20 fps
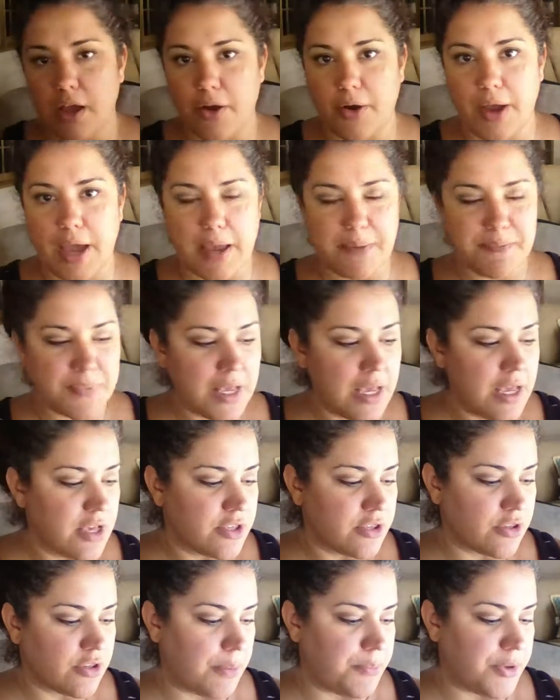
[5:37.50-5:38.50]
Okay,
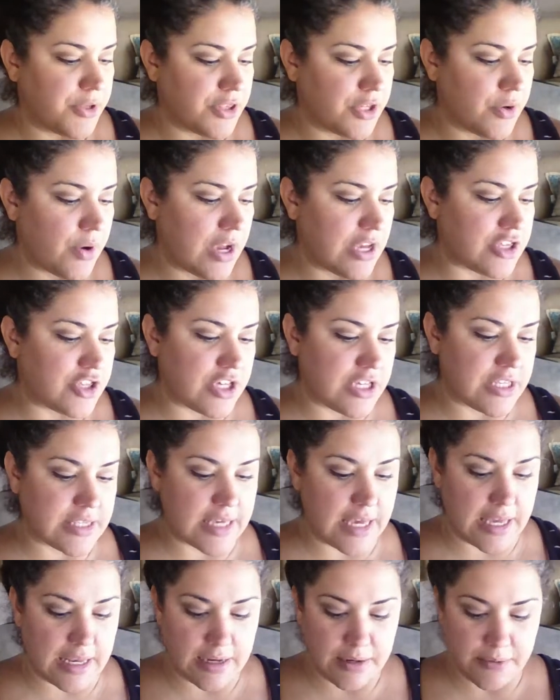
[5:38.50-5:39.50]
so I put the grade sheets
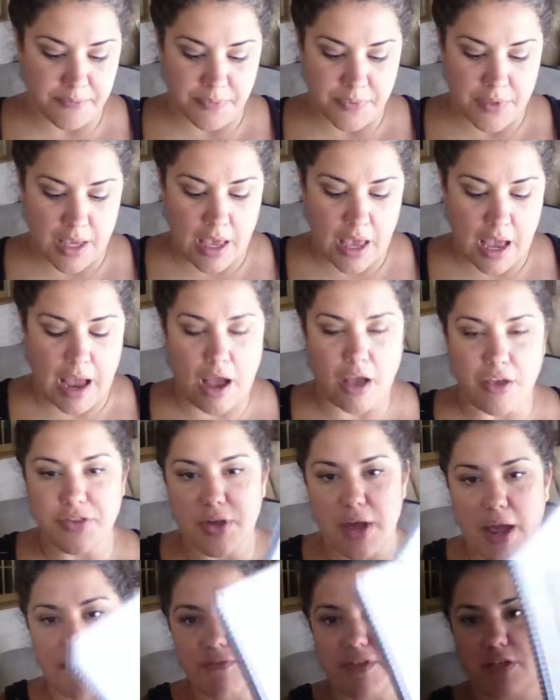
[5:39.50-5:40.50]
in. I also
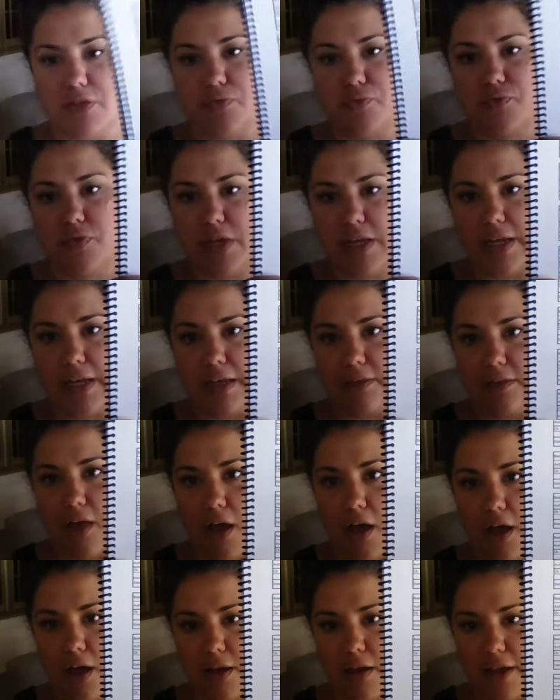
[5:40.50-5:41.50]
have this reading
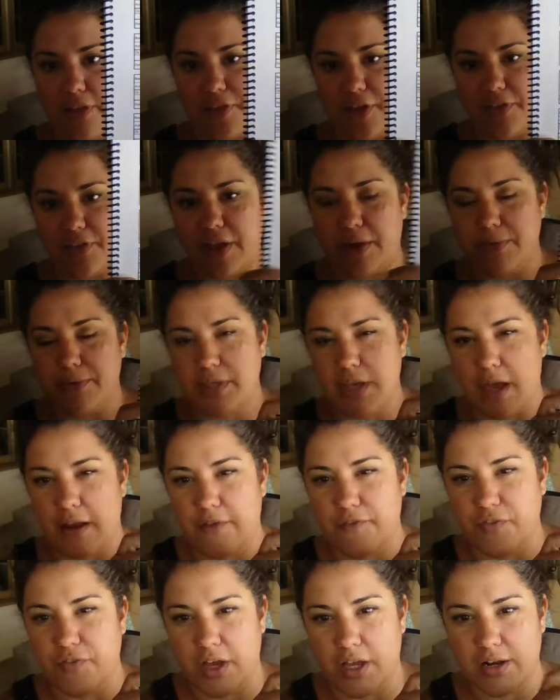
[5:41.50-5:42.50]
log. I thought that was kind
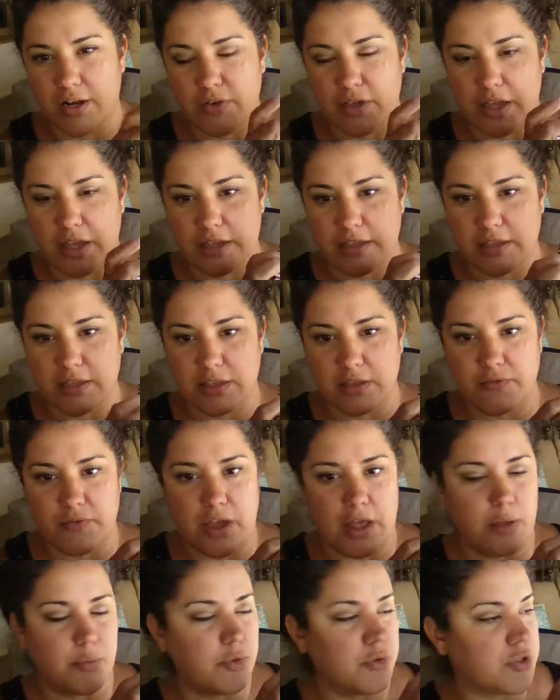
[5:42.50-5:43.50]
of fun. Again, this is
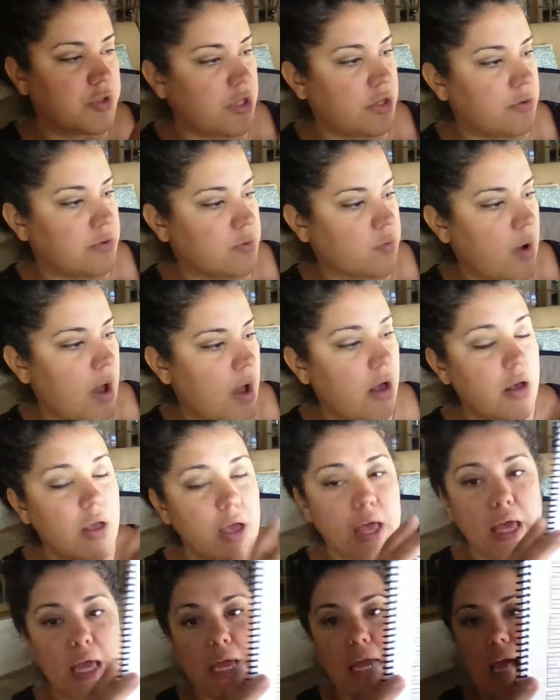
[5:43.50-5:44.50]
available to you as well.
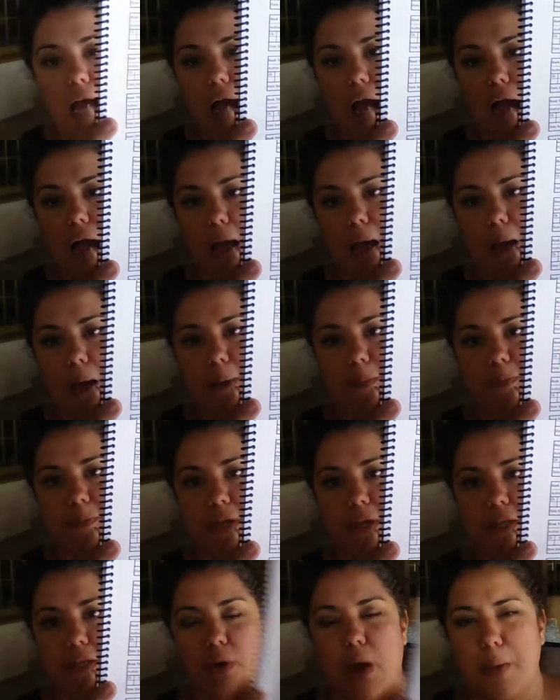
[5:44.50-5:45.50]

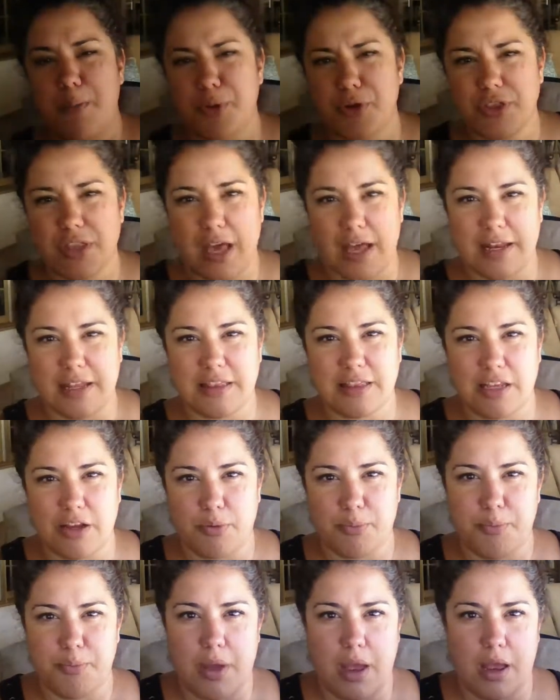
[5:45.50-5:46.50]
And so I put that in there
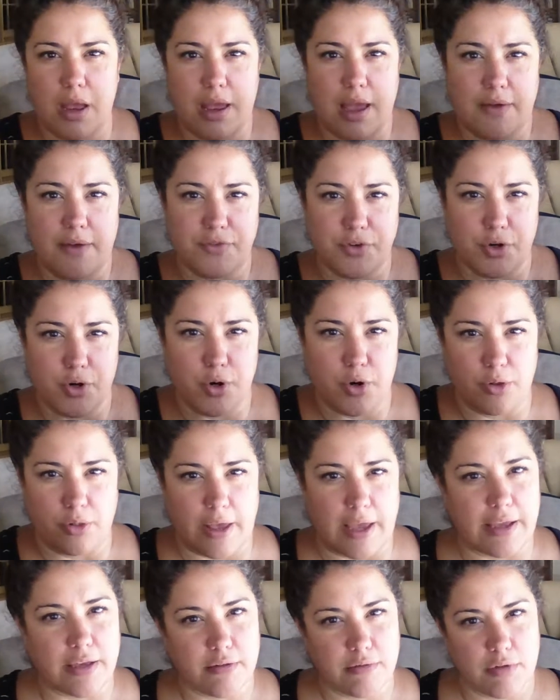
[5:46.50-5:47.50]
after her,
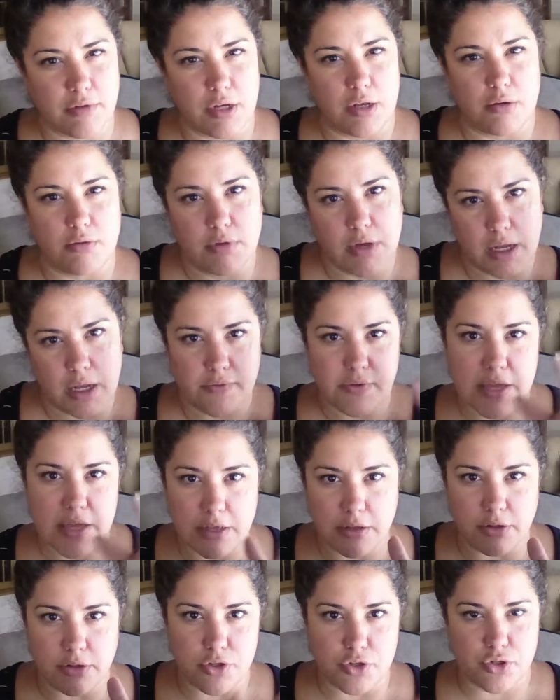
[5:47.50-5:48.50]
like, you know, kind of
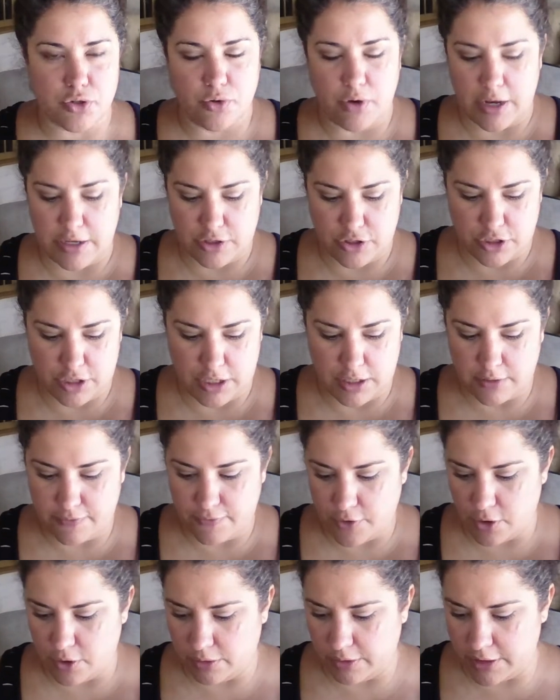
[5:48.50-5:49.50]
English grade sheet for
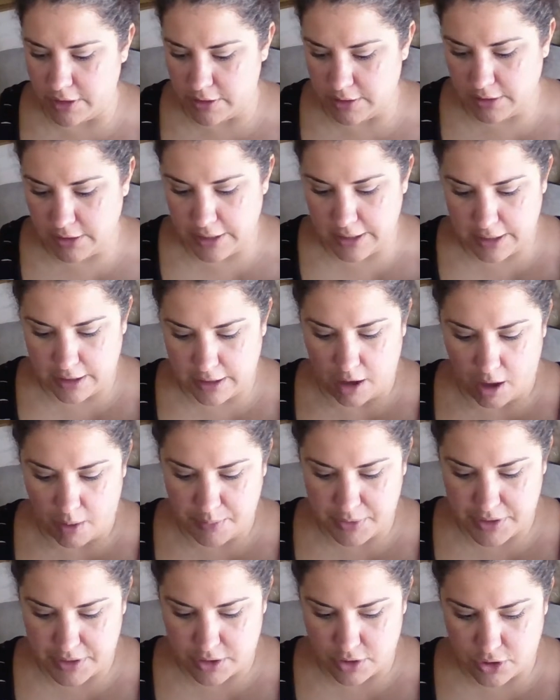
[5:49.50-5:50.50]
her lit and
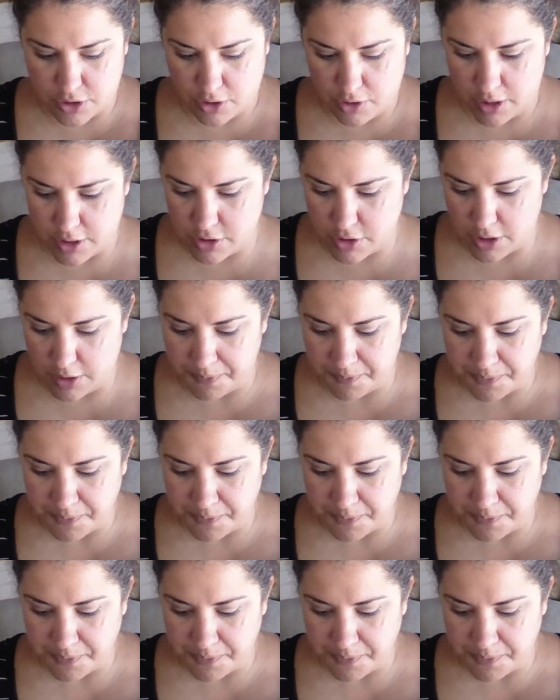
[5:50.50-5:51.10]
composition grade sheet.